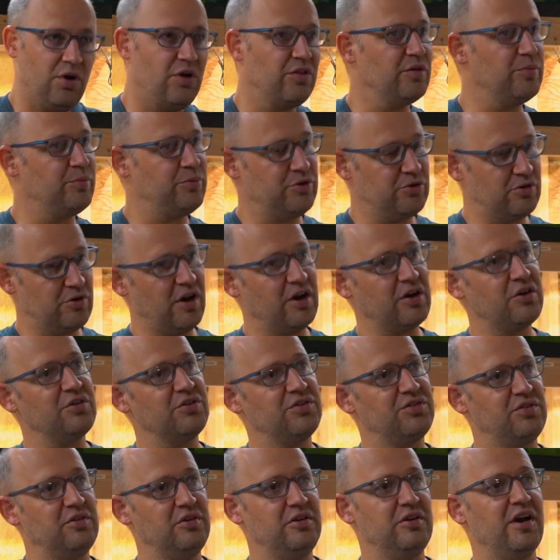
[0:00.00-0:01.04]
all the
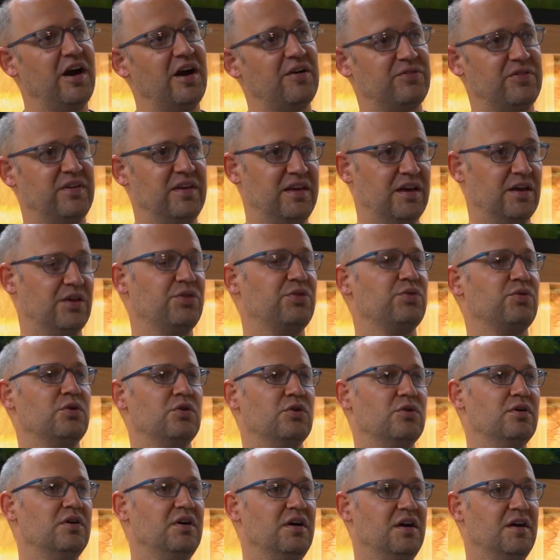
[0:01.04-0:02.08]
bureaucracy you have to get
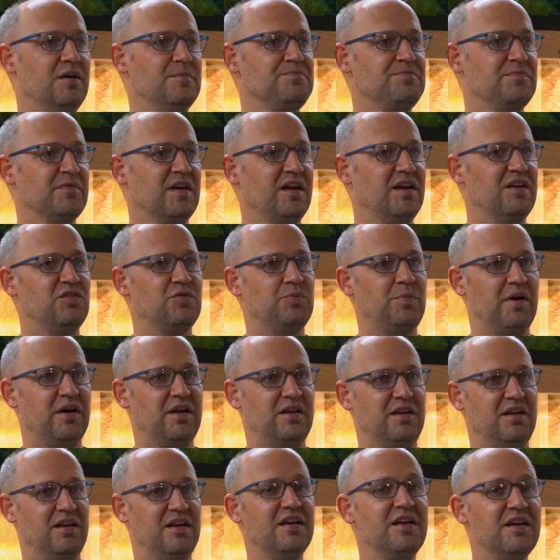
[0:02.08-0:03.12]
through
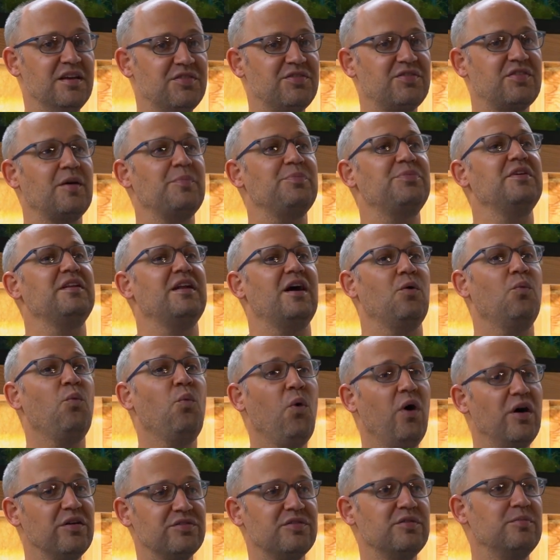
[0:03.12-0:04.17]
is something I
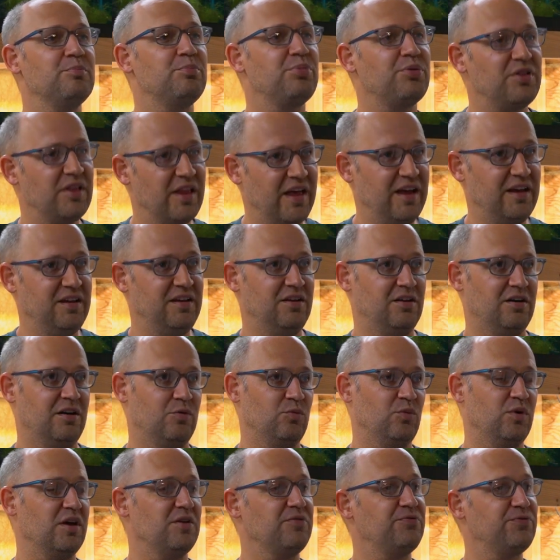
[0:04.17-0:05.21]
wasn't planning on
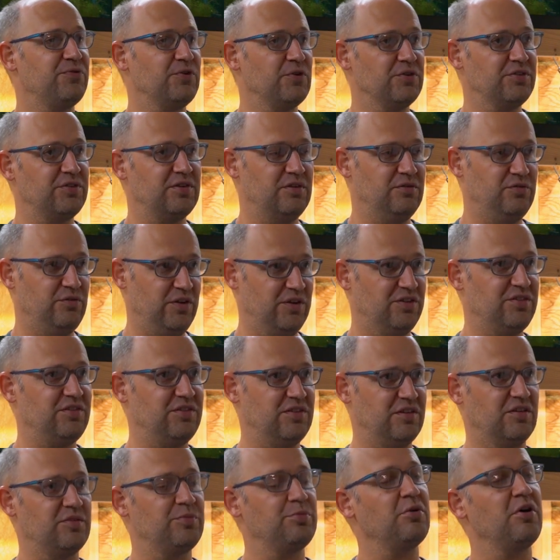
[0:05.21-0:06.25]
when I first envisioned
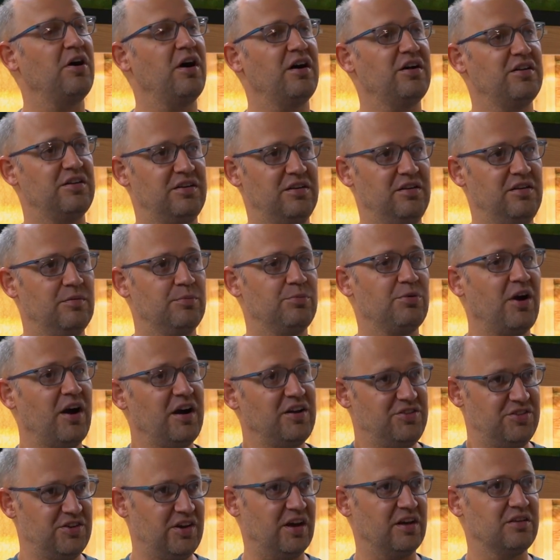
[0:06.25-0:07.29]
this
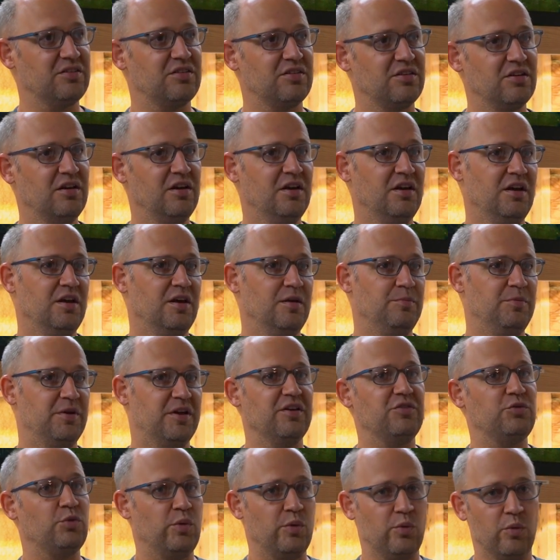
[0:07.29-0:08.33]
project,
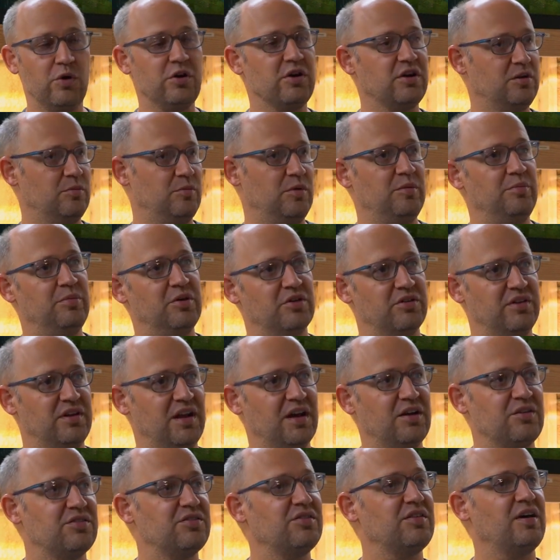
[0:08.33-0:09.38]
because we were going to be building
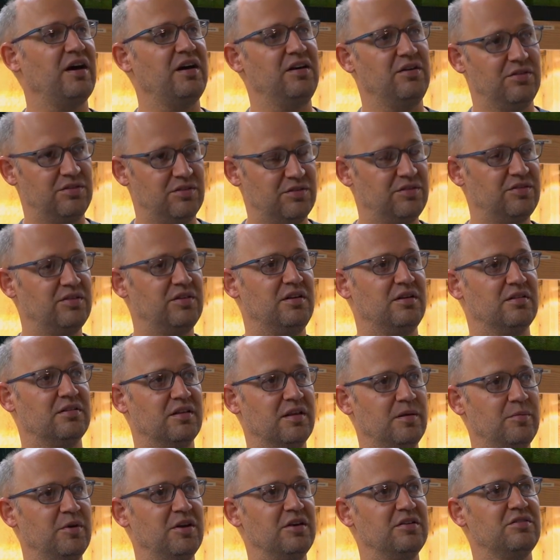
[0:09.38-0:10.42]
outside of the city
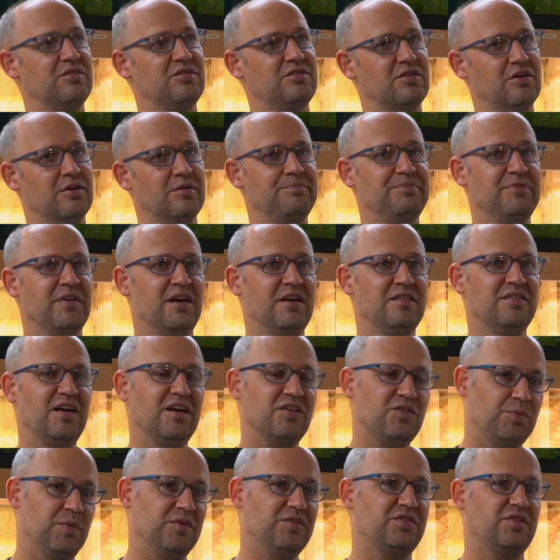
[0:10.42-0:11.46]
limits. So
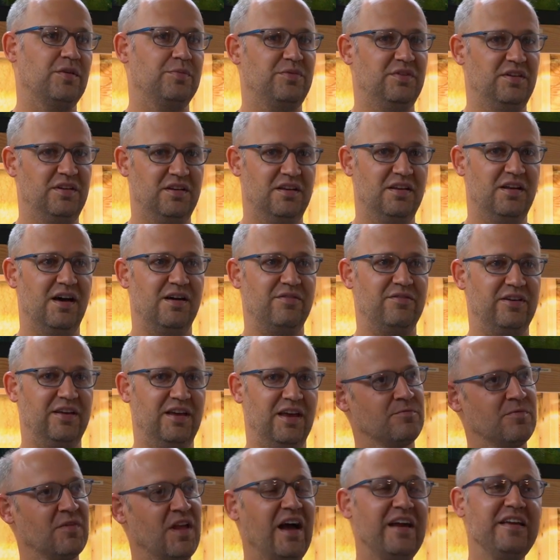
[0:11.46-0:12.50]
that's been something to navigate.
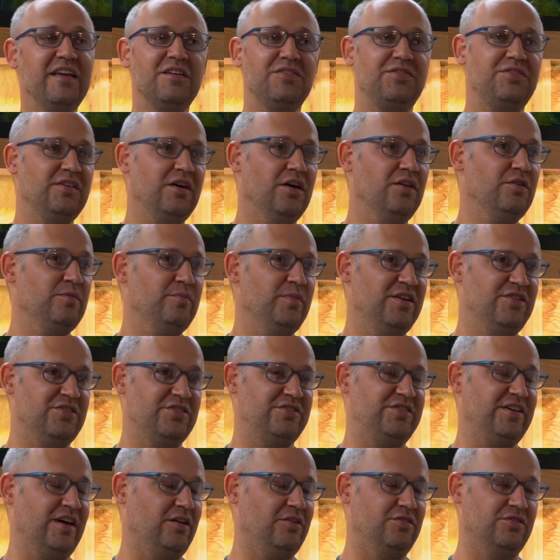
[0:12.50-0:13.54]
I guess the other major
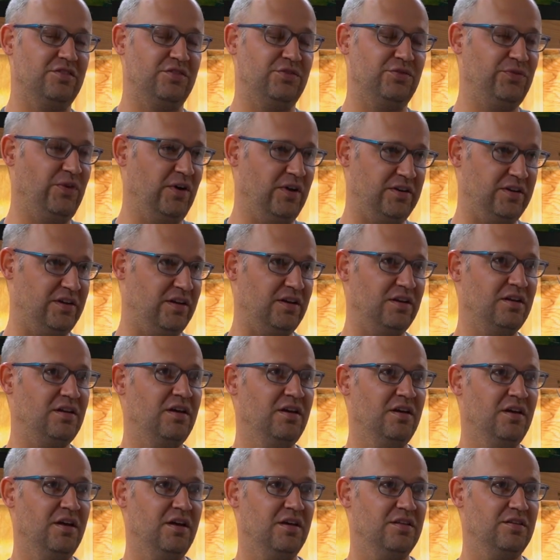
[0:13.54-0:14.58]
challenge is funding.
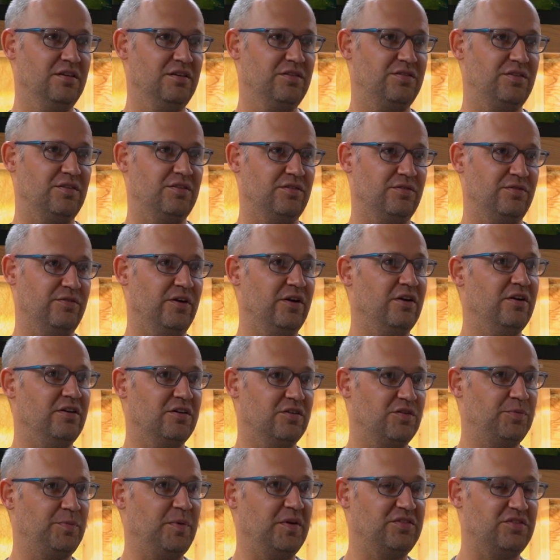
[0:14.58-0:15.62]
This is a very
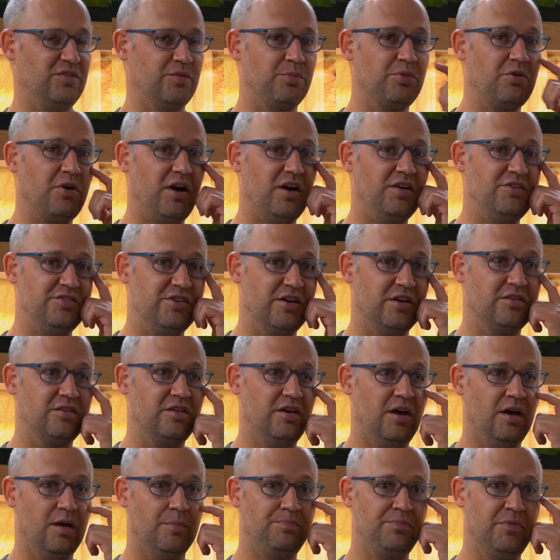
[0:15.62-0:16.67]
expensive project.
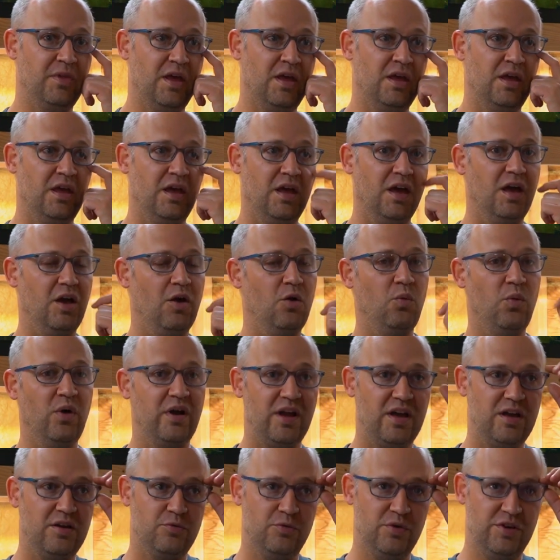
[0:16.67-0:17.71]
When
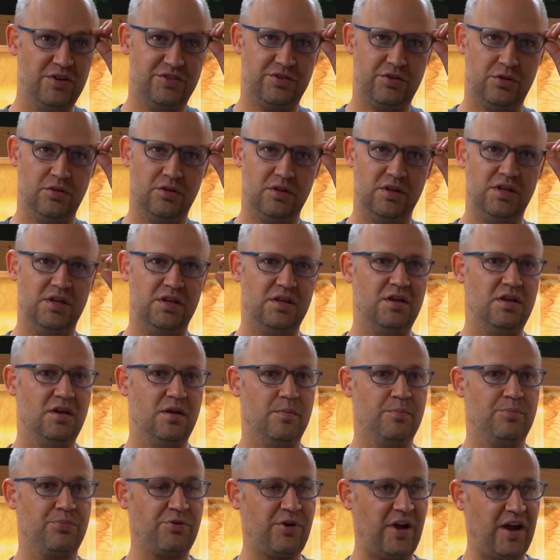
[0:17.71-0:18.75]
I originally
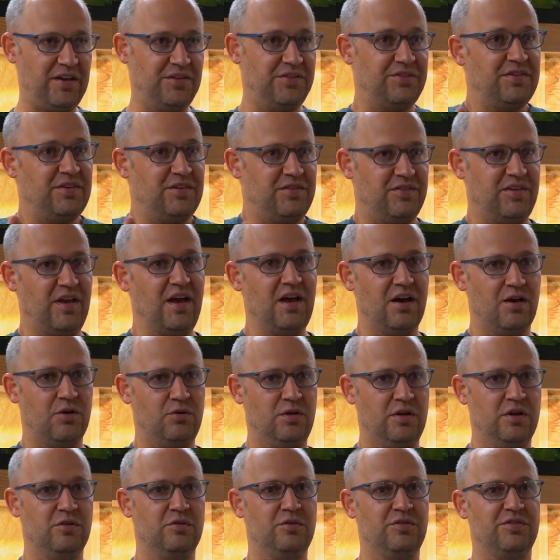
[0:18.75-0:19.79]
priced this
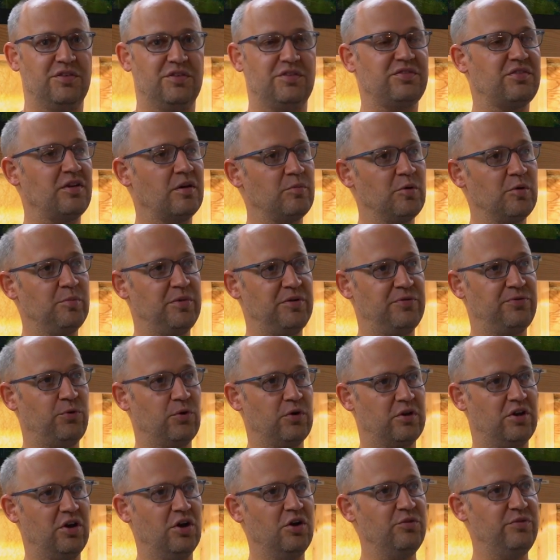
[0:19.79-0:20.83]
out, it was the summer
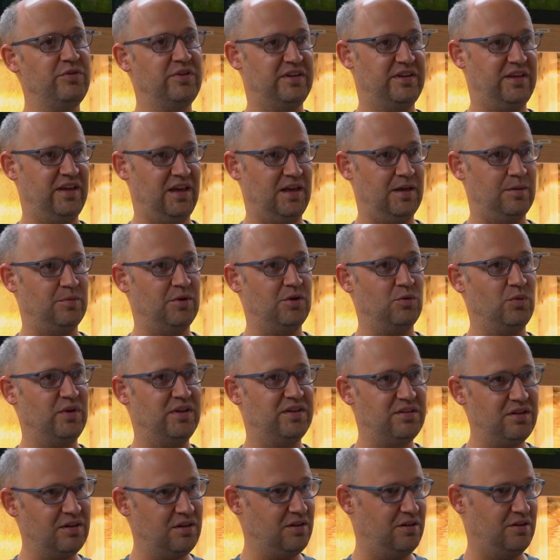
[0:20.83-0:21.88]
before COVID came, and we
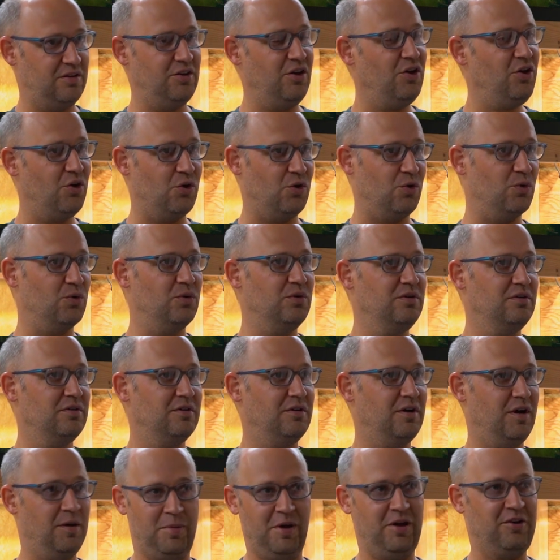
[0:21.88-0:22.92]
didn't know
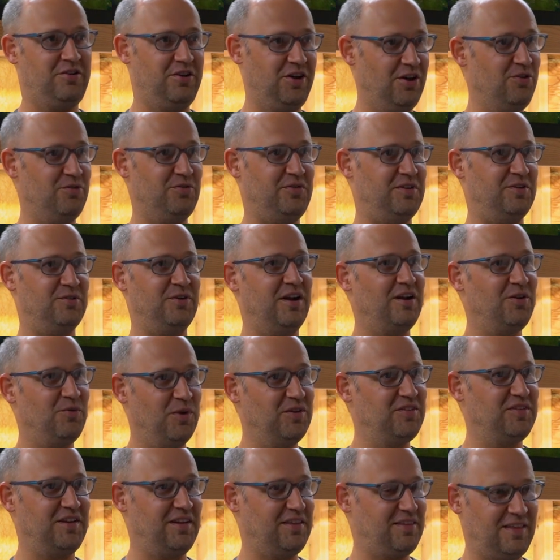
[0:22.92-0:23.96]
about COVID, right? It
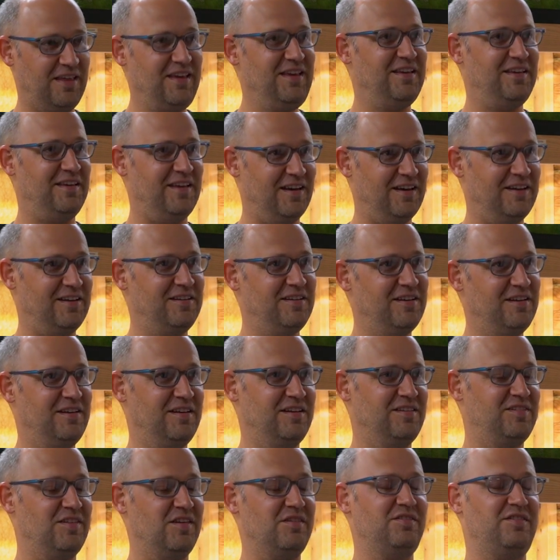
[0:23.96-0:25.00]
wasn't a thing yet. It didn't
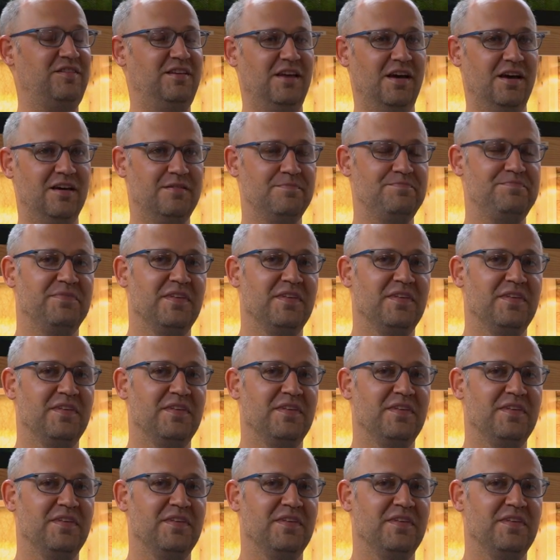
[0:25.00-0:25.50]
exist yet.